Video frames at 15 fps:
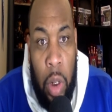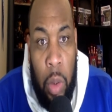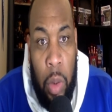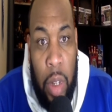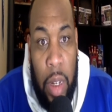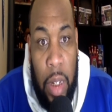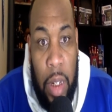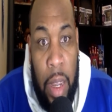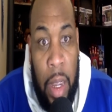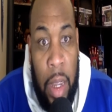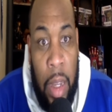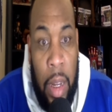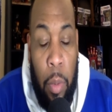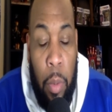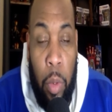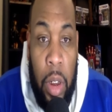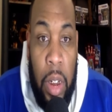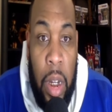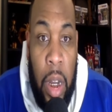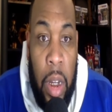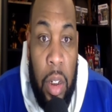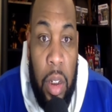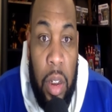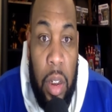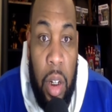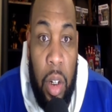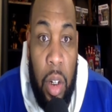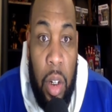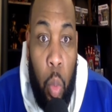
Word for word: It was like, dang, that really kind of sucked.